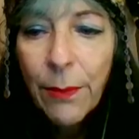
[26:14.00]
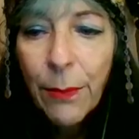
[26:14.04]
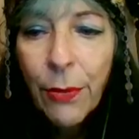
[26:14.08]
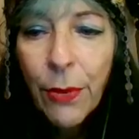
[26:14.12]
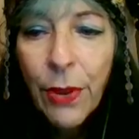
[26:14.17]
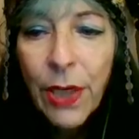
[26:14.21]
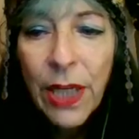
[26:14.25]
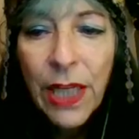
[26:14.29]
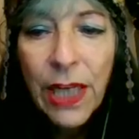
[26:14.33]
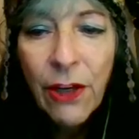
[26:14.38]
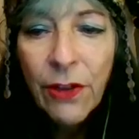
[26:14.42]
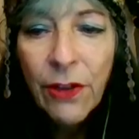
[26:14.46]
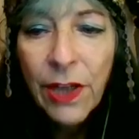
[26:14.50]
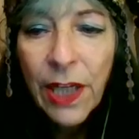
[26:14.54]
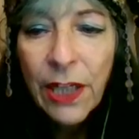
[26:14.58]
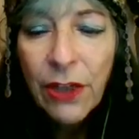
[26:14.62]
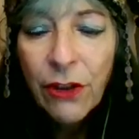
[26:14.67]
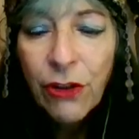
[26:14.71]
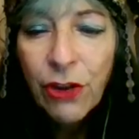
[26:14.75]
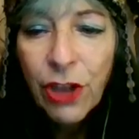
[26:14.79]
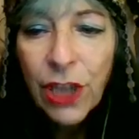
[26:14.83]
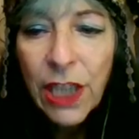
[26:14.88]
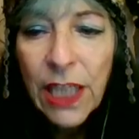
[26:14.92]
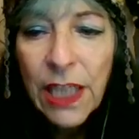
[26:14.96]
putting out
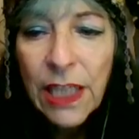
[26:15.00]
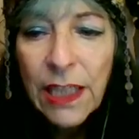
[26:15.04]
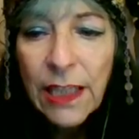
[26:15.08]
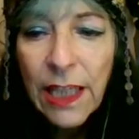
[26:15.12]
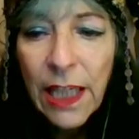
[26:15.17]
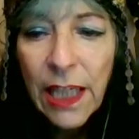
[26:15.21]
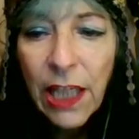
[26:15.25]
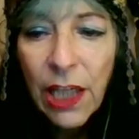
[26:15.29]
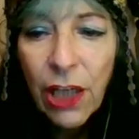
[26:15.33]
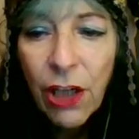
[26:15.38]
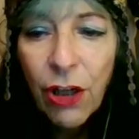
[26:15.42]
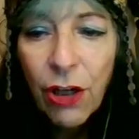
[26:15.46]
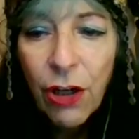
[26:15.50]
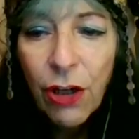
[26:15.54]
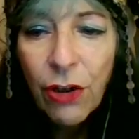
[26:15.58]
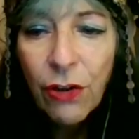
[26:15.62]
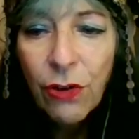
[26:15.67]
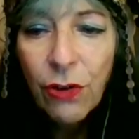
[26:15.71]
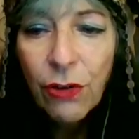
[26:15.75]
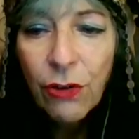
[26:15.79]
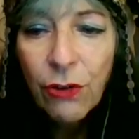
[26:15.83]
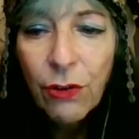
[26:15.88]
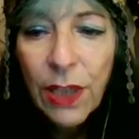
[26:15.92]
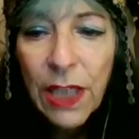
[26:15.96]
energy, taking care of
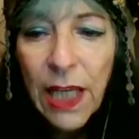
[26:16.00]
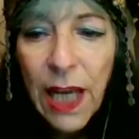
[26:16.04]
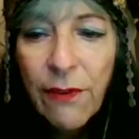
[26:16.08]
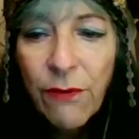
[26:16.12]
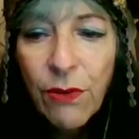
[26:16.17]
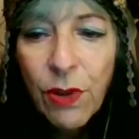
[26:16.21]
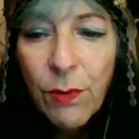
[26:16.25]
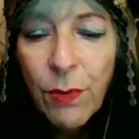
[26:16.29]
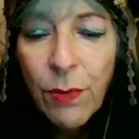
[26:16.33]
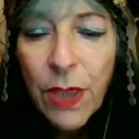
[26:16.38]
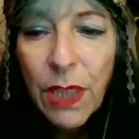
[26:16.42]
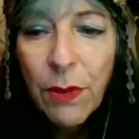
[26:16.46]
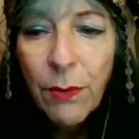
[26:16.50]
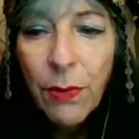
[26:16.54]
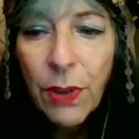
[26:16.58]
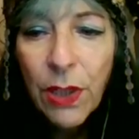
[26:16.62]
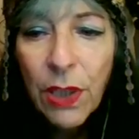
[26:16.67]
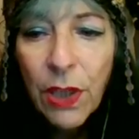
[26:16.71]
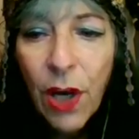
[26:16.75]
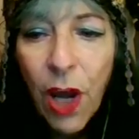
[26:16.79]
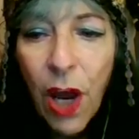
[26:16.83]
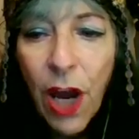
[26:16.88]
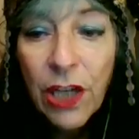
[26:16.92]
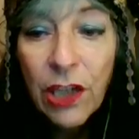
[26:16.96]
nurturing everybody, but
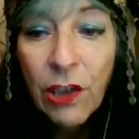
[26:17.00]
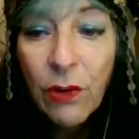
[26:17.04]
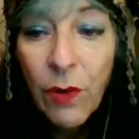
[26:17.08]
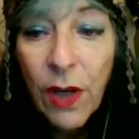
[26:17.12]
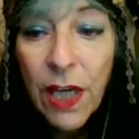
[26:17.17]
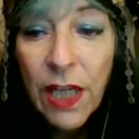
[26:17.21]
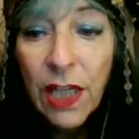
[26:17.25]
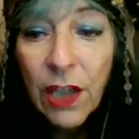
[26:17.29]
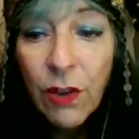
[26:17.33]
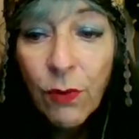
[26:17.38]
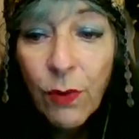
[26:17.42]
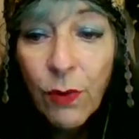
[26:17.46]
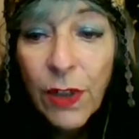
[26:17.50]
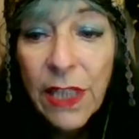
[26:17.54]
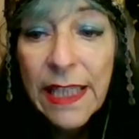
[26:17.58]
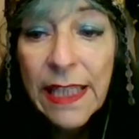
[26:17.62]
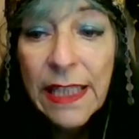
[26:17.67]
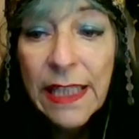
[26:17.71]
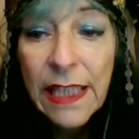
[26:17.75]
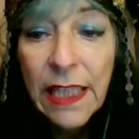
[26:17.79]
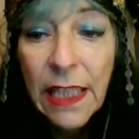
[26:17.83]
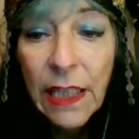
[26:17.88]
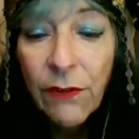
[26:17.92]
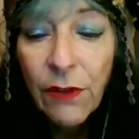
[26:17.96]
not great at
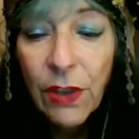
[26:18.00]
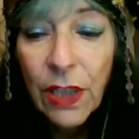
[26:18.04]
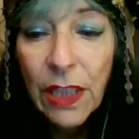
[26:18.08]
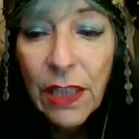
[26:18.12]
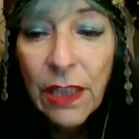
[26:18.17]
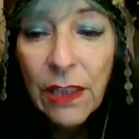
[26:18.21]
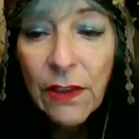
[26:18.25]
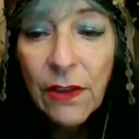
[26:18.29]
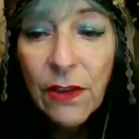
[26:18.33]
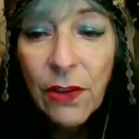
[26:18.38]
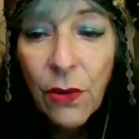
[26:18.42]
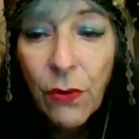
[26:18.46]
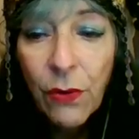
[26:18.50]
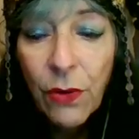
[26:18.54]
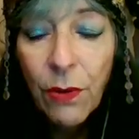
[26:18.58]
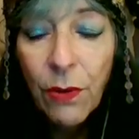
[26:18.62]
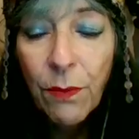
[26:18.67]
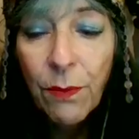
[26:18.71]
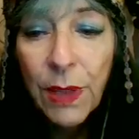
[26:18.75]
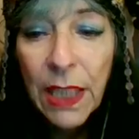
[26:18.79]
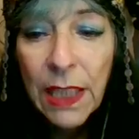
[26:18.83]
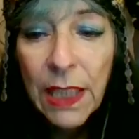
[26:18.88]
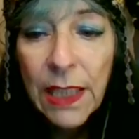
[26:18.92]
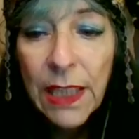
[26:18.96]
receiving. So the
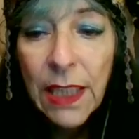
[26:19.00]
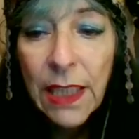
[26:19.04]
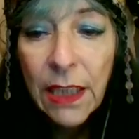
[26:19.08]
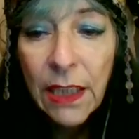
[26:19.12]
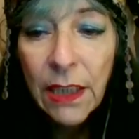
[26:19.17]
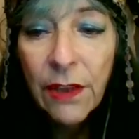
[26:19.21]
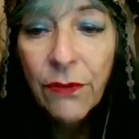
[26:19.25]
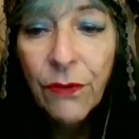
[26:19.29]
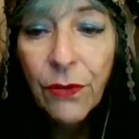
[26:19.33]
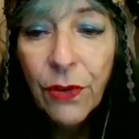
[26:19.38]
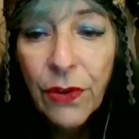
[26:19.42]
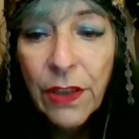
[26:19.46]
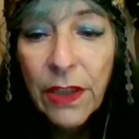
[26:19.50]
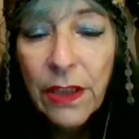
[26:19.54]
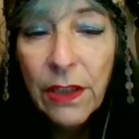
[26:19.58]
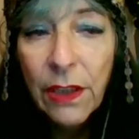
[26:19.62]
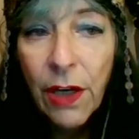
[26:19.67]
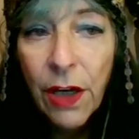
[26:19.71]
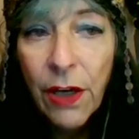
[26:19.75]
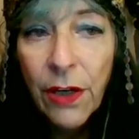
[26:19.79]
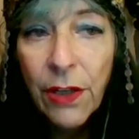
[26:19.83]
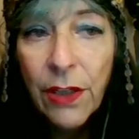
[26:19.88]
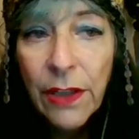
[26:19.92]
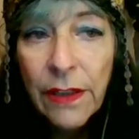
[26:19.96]
big deal for this
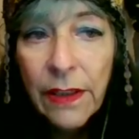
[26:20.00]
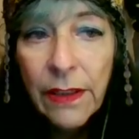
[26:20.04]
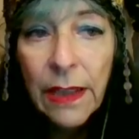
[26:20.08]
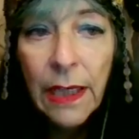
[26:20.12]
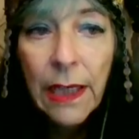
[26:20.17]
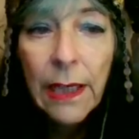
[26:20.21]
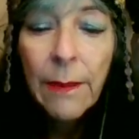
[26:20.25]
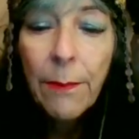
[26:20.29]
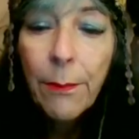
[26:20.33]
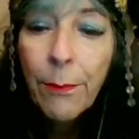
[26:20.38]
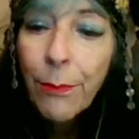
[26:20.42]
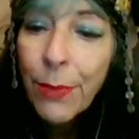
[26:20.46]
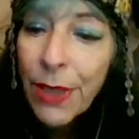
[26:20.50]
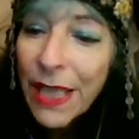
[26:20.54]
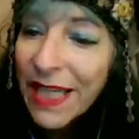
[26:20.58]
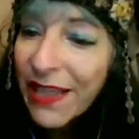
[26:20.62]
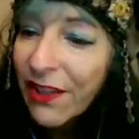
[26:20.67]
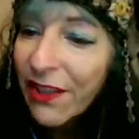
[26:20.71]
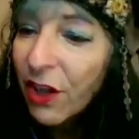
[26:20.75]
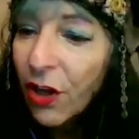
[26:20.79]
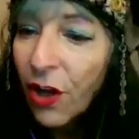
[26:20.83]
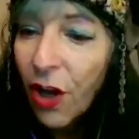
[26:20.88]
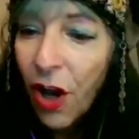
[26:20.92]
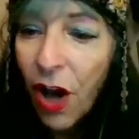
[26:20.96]
card is be
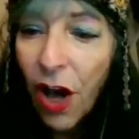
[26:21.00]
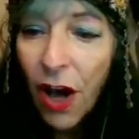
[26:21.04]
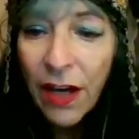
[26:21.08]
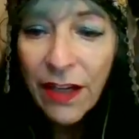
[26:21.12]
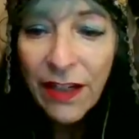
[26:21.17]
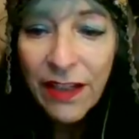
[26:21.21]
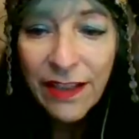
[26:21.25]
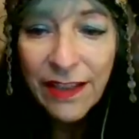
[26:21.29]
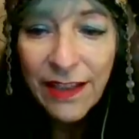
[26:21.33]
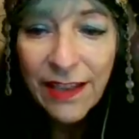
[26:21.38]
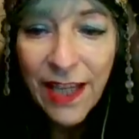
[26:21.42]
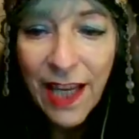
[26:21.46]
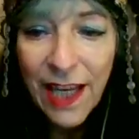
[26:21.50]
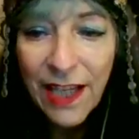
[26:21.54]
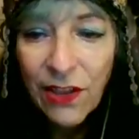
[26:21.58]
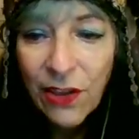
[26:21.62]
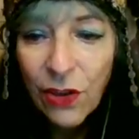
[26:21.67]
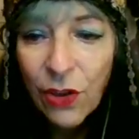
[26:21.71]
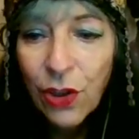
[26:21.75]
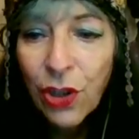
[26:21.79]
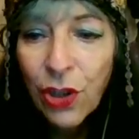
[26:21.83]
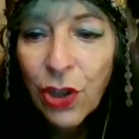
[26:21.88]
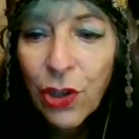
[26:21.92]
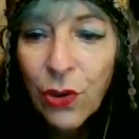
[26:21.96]
the goddess,
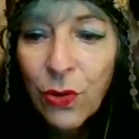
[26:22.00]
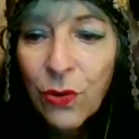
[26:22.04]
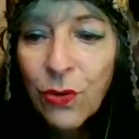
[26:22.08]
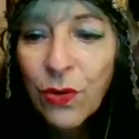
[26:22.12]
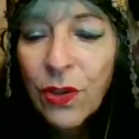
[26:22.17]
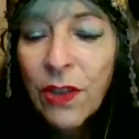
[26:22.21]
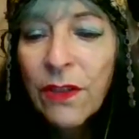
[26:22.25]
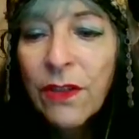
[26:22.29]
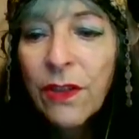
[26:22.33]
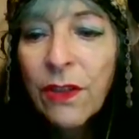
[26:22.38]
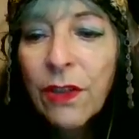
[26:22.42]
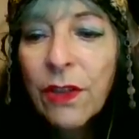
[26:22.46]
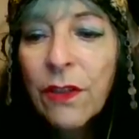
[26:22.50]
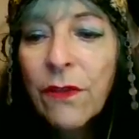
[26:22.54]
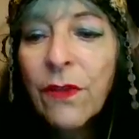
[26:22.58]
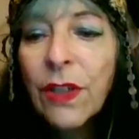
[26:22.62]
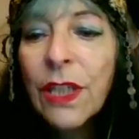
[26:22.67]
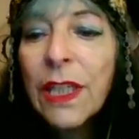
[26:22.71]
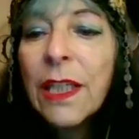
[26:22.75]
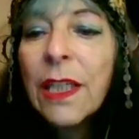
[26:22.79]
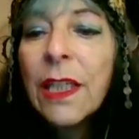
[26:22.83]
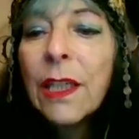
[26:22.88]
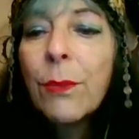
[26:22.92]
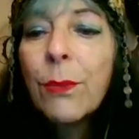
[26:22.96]
Cancer. You deserve
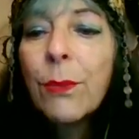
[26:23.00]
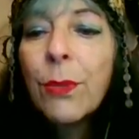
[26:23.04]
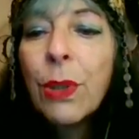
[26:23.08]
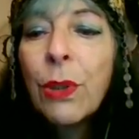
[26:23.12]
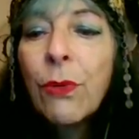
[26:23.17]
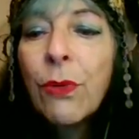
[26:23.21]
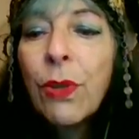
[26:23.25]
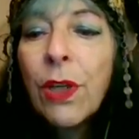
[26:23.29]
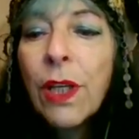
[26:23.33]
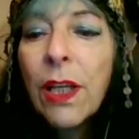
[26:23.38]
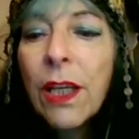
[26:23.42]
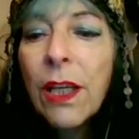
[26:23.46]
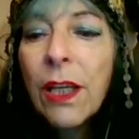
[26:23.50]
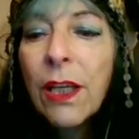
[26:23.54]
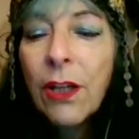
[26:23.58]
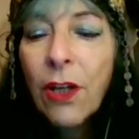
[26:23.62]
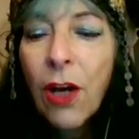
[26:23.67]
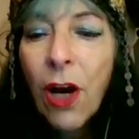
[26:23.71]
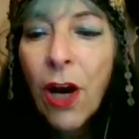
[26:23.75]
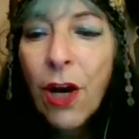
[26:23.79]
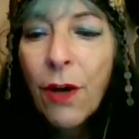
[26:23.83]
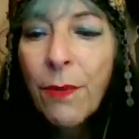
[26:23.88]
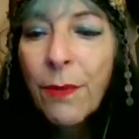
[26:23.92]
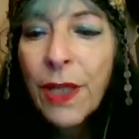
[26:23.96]
beauty and
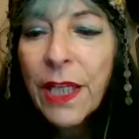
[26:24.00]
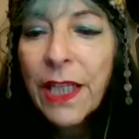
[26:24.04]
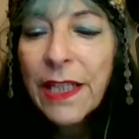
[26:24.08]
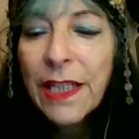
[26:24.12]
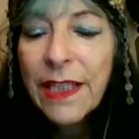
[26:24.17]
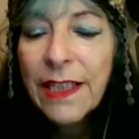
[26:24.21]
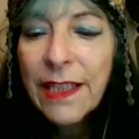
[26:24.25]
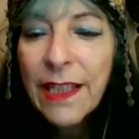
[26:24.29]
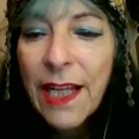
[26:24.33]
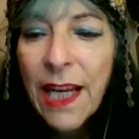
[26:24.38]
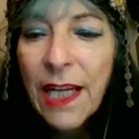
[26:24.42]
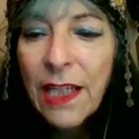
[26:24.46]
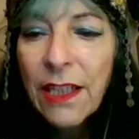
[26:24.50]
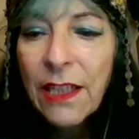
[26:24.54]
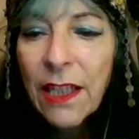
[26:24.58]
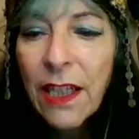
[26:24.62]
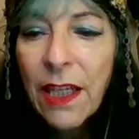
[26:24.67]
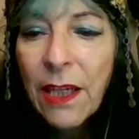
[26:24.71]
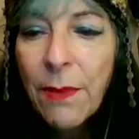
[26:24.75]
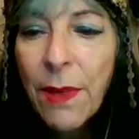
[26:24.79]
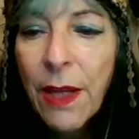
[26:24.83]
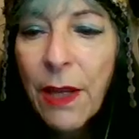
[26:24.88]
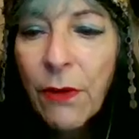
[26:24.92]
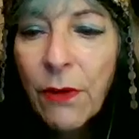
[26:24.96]
harmony, and take
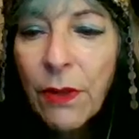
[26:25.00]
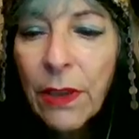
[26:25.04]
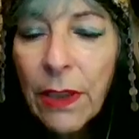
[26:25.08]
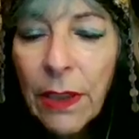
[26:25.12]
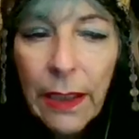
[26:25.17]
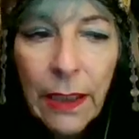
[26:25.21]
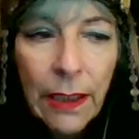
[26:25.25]
time out